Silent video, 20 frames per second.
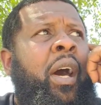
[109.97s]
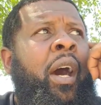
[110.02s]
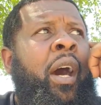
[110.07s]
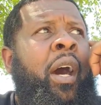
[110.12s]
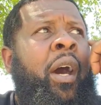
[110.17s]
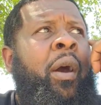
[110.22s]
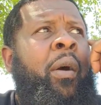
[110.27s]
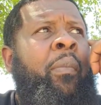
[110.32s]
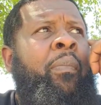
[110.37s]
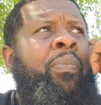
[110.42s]

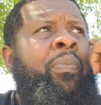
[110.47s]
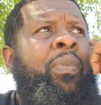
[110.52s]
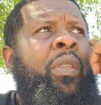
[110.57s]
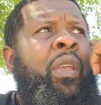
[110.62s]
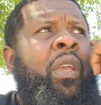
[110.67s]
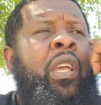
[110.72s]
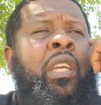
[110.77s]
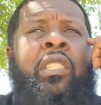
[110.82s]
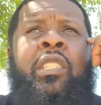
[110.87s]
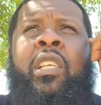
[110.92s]

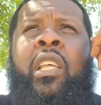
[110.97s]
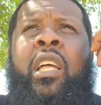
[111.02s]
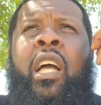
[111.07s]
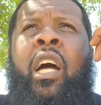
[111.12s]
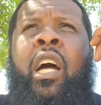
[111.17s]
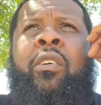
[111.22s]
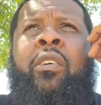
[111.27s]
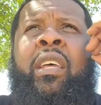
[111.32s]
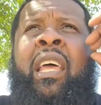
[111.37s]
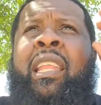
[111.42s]

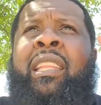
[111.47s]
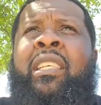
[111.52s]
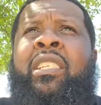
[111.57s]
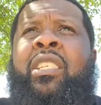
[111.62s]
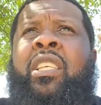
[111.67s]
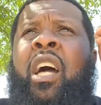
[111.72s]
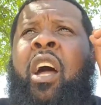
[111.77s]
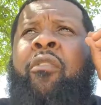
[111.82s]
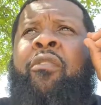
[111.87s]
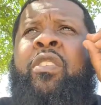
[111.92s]
At
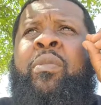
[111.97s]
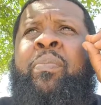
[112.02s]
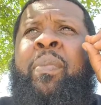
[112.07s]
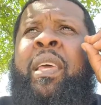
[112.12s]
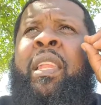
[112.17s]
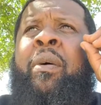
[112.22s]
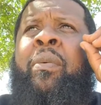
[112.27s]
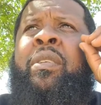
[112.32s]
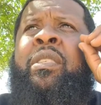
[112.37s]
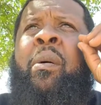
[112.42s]
this conference,
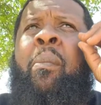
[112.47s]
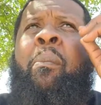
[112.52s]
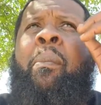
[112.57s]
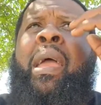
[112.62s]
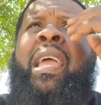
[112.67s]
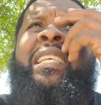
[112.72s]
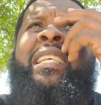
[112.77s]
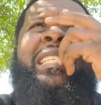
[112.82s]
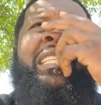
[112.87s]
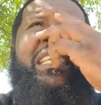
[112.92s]
man, it was
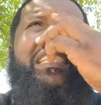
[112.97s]
amazing.